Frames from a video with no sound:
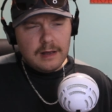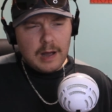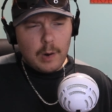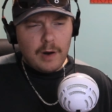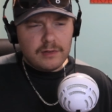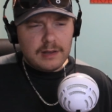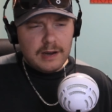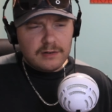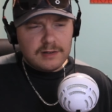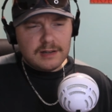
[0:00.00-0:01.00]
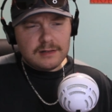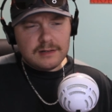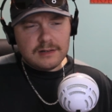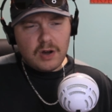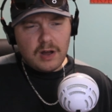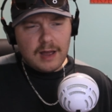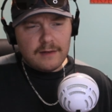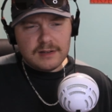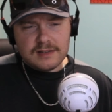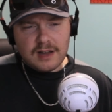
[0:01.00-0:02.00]
However, the irritant did not have
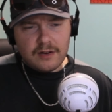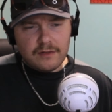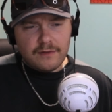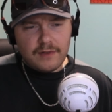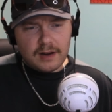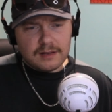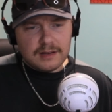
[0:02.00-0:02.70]
the desired effect.